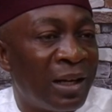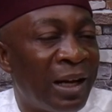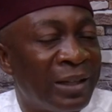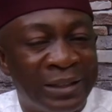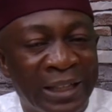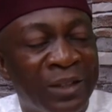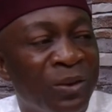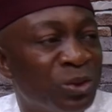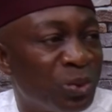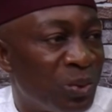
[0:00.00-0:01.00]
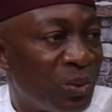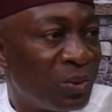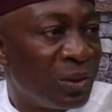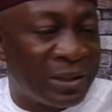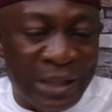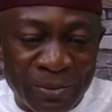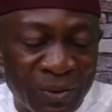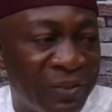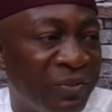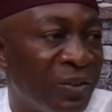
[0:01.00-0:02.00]
had taken us to in terms
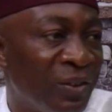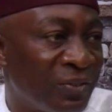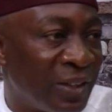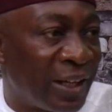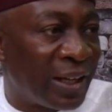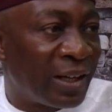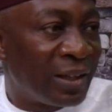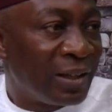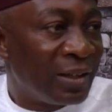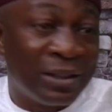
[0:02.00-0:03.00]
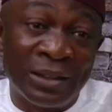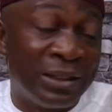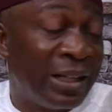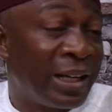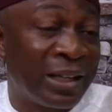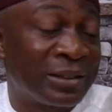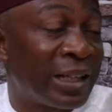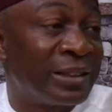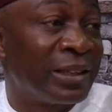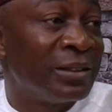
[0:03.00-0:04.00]
of the value of naira. Then the naira
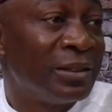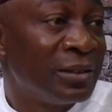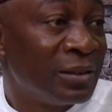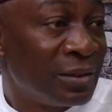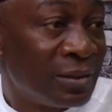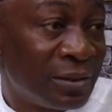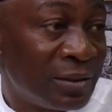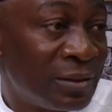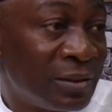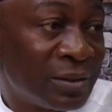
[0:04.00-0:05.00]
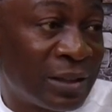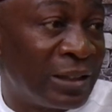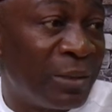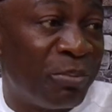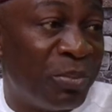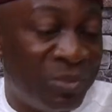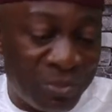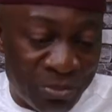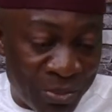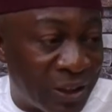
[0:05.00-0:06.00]
started started
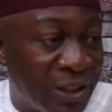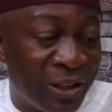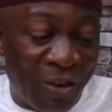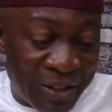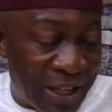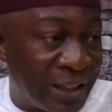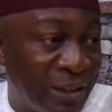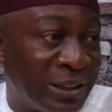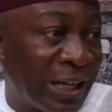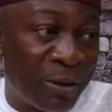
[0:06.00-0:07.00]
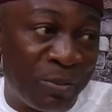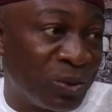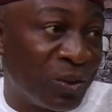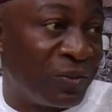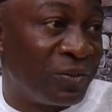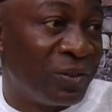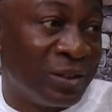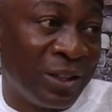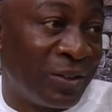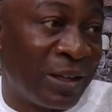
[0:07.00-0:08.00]
buckling under the jackboot of
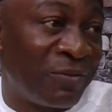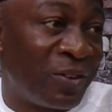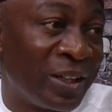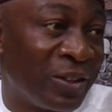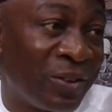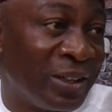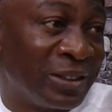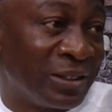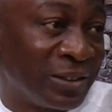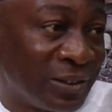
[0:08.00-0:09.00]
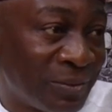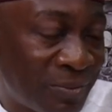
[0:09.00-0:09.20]
the other foreign currencies.